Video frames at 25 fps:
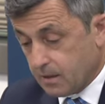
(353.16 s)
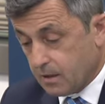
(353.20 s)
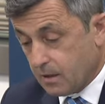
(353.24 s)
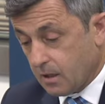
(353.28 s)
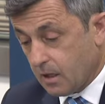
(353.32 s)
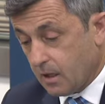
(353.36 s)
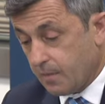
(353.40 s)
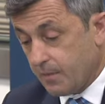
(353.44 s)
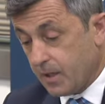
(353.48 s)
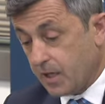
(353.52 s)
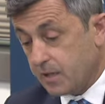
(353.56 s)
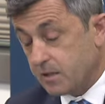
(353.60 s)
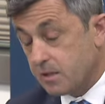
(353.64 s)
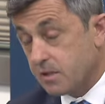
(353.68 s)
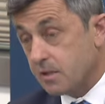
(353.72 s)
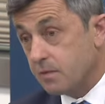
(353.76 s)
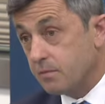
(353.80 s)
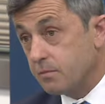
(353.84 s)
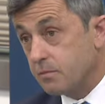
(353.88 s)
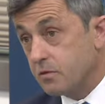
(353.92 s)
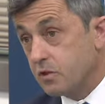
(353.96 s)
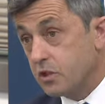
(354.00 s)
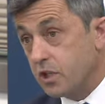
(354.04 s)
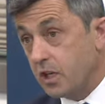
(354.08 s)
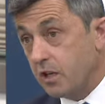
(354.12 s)
I make
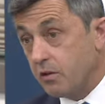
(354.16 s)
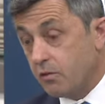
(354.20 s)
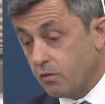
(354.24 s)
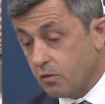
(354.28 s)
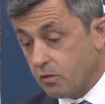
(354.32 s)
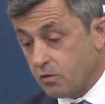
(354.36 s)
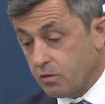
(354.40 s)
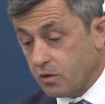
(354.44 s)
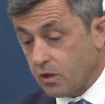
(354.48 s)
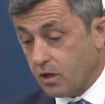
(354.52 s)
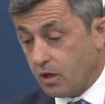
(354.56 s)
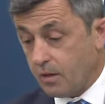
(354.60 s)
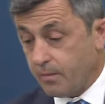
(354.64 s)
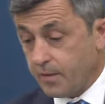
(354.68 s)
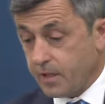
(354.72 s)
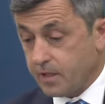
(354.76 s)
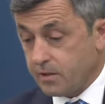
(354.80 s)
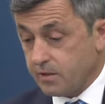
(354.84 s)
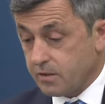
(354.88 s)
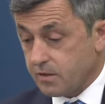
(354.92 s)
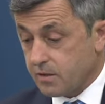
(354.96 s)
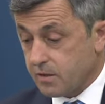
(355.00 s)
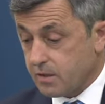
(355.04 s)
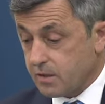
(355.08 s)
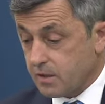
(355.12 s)
some general
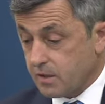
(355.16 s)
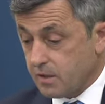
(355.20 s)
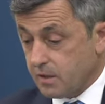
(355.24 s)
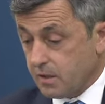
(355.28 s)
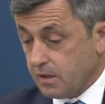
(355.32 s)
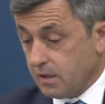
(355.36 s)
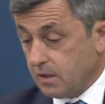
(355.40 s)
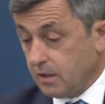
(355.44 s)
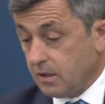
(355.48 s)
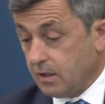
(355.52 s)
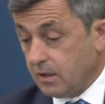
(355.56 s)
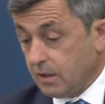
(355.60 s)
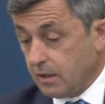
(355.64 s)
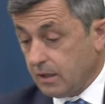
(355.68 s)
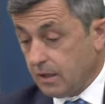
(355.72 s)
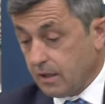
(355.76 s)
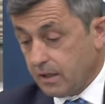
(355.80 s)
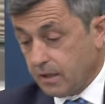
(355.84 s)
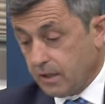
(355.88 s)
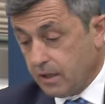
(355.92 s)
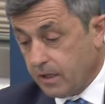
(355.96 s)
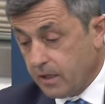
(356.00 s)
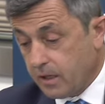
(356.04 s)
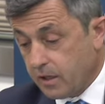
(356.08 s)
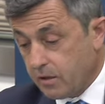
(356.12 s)
comments.
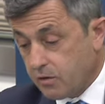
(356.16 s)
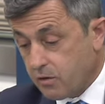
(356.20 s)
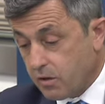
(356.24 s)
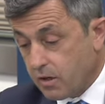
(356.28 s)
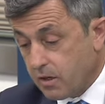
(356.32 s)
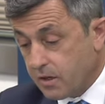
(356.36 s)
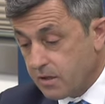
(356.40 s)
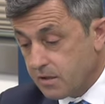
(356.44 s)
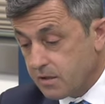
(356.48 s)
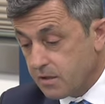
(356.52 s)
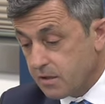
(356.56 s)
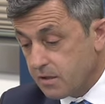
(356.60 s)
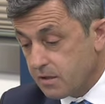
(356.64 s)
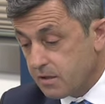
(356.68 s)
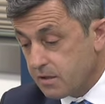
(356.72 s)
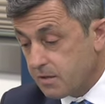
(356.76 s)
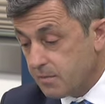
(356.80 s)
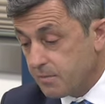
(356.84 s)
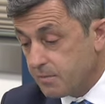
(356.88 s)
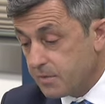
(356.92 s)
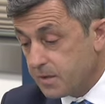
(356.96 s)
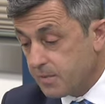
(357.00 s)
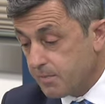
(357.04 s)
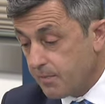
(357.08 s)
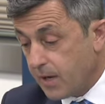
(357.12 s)
Any
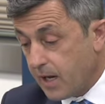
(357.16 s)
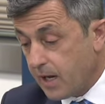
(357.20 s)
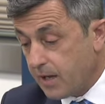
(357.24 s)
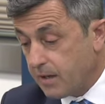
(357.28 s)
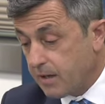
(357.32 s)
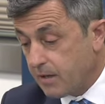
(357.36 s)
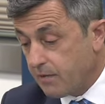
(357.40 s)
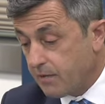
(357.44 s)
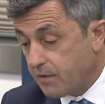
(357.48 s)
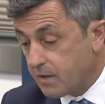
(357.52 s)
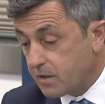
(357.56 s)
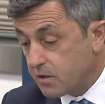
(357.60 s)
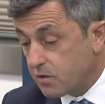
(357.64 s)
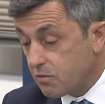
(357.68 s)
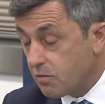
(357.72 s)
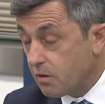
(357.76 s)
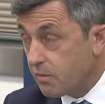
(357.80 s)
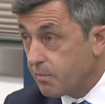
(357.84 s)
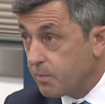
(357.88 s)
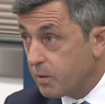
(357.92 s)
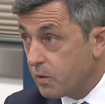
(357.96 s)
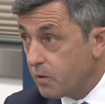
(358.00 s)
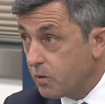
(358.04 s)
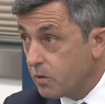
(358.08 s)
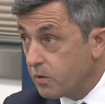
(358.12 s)
criticisms made in this
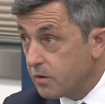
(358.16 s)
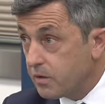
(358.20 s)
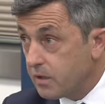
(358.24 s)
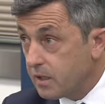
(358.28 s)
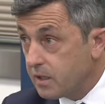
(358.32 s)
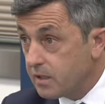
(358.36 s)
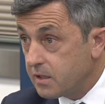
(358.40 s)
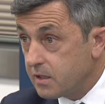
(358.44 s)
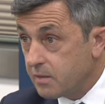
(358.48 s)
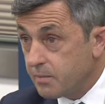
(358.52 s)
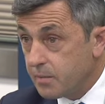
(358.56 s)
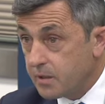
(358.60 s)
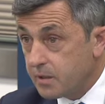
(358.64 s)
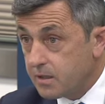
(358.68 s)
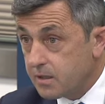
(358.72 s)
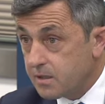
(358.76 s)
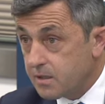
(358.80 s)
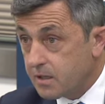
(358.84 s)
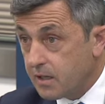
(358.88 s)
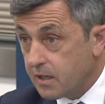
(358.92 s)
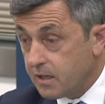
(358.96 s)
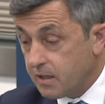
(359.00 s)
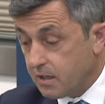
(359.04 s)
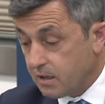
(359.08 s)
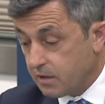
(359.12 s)
report need to be
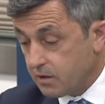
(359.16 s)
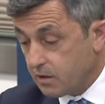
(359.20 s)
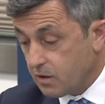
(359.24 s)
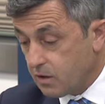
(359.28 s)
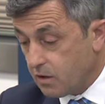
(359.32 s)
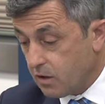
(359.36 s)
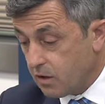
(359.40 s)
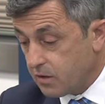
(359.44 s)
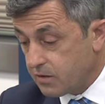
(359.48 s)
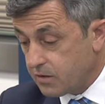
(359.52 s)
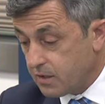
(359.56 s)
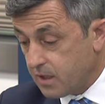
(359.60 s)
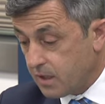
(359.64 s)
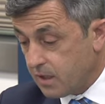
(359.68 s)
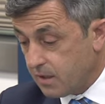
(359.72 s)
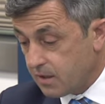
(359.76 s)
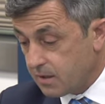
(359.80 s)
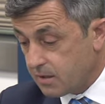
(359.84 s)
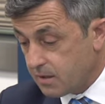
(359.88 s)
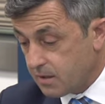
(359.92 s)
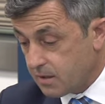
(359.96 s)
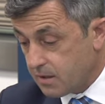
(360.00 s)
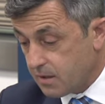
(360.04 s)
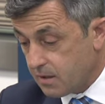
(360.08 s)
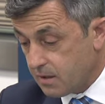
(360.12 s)
seen in
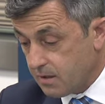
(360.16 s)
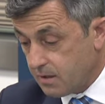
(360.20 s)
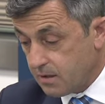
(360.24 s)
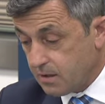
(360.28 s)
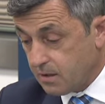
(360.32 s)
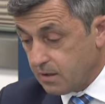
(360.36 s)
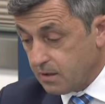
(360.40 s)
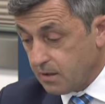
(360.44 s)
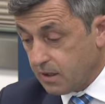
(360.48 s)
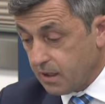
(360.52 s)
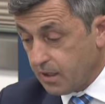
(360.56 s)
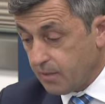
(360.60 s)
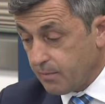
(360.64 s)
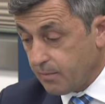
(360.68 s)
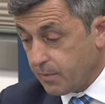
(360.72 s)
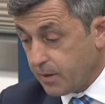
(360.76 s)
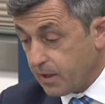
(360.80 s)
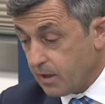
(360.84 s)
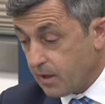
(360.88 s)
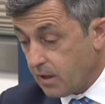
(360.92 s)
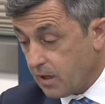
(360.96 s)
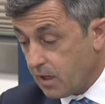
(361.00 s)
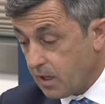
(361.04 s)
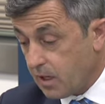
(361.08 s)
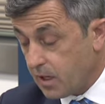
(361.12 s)
context.
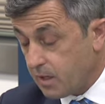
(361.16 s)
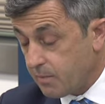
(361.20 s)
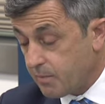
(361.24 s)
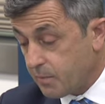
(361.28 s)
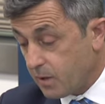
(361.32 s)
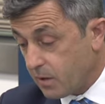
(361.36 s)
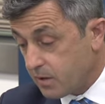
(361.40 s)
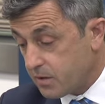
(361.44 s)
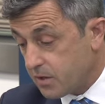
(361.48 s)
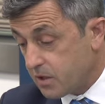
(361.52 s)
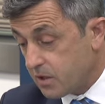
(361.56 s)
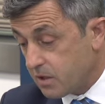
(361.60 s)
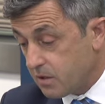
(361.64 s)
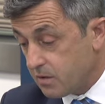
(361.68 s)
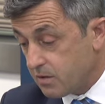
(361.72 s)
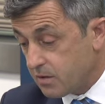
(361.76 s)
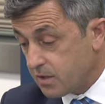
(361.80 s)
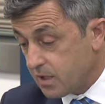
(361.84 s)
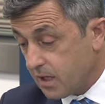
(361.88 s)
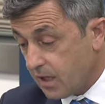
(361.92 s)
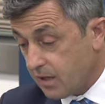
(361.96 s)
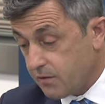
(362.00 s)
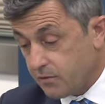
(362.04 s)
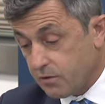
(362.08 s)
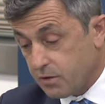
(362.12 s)
MPI prosecutes
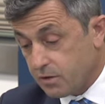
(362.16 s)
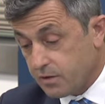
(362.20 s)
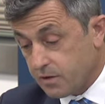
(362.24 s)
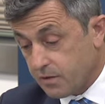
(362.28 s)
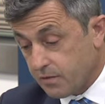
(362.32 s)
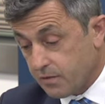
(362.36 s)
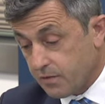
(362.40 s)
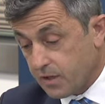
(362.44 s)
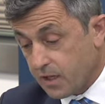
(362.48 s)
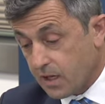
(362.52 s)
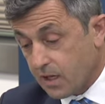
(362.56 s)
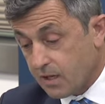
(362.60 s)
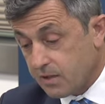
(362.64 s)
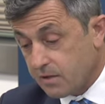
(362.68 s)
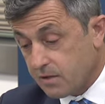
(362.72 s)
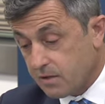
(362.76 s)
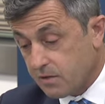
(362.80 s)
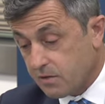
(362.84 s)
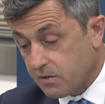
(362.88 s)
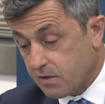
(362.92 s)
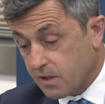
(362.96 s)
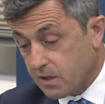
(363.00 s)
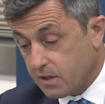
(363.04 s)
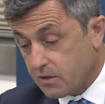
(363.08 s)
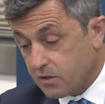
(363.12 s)
hundreds of
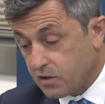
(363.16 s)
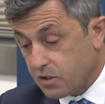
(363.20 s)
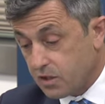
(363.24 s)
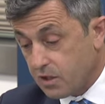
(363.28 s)
cases each